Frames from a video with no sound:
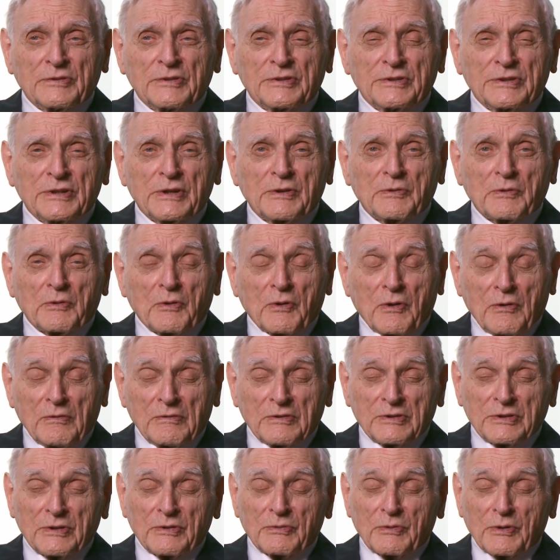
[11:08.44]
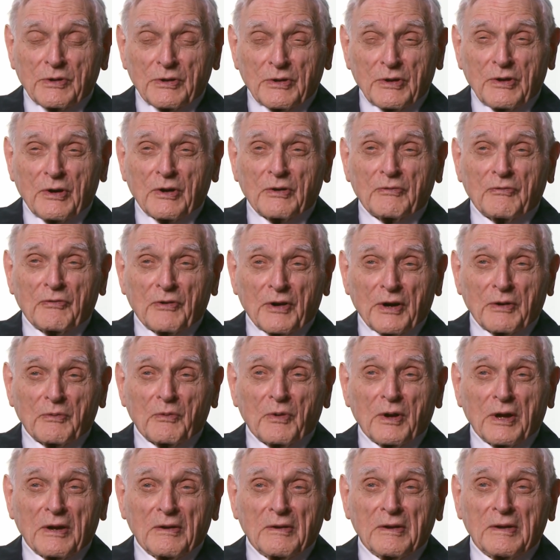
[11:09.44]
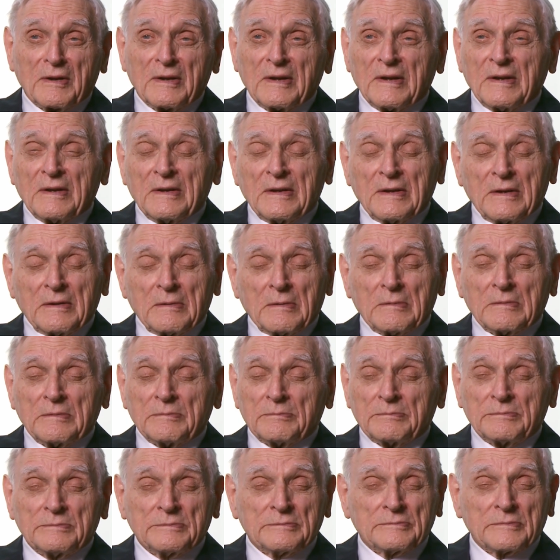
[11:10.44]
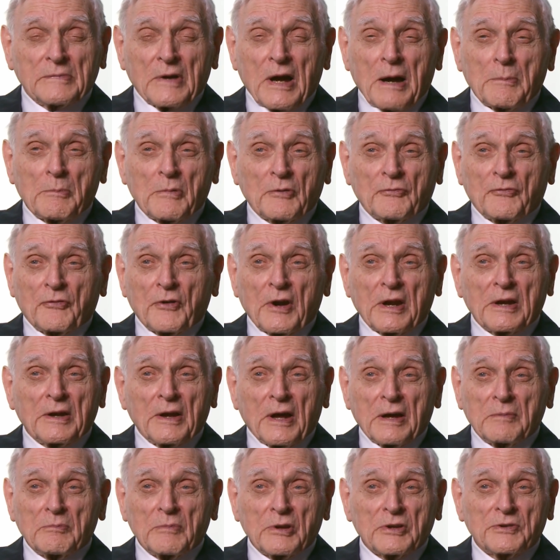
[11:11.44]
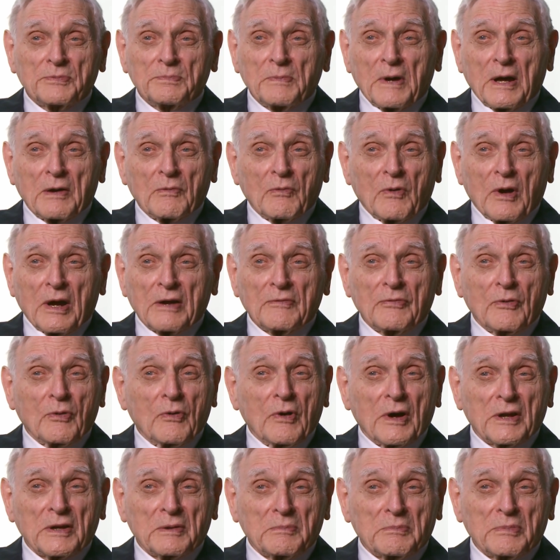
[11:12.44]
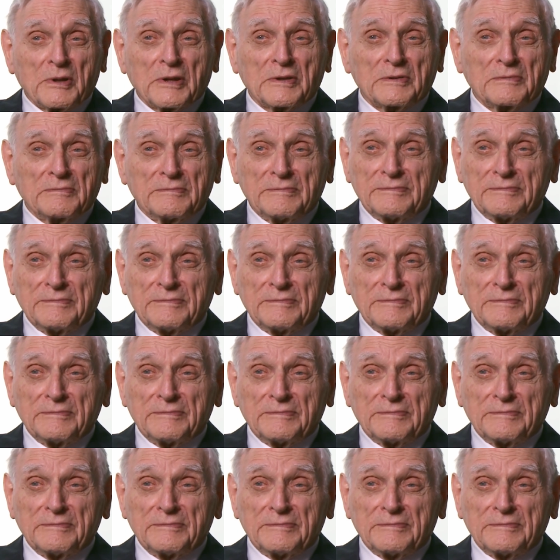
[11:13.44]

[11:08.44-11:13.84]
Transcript: she would cook very well. I'm afraid I miss my wife quite a bit.